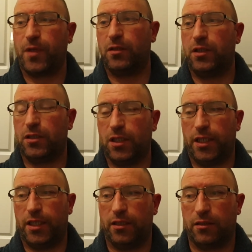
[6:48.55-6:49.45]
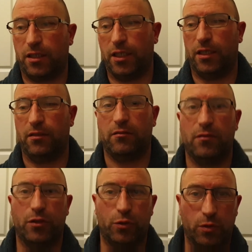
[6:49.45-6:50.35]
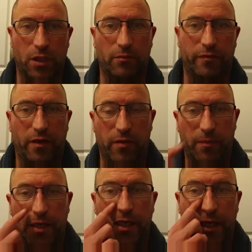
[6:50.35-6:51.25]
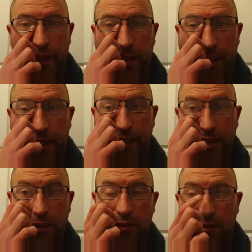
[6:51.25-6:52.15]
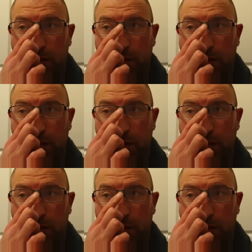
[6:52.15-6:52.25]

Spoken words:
just let that kind of soak up for a wee bit, and then added